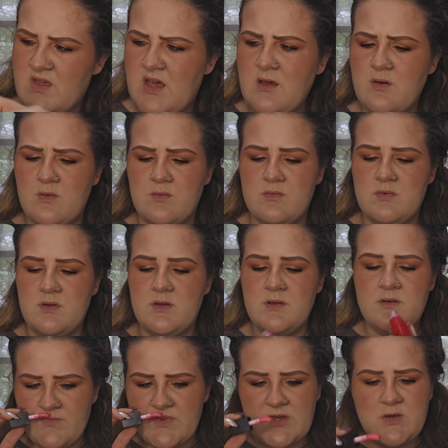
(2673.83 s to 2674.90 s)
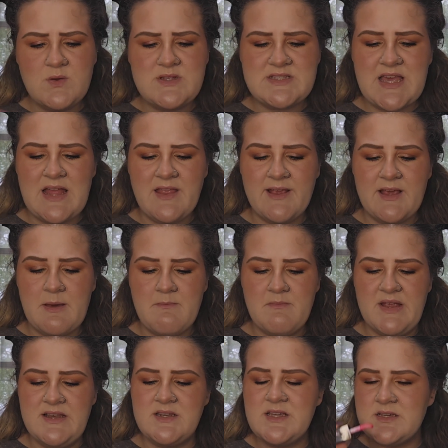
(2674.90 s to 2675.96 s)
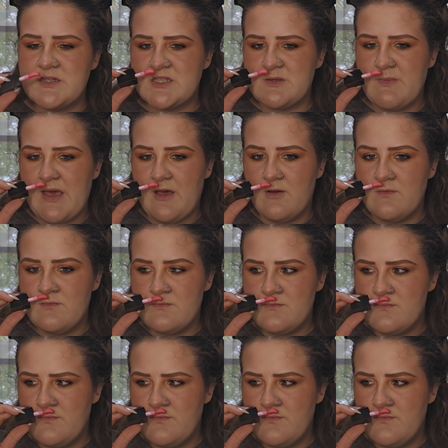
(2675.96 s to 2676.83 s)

Oh. Ooh, it's got like a minty smell.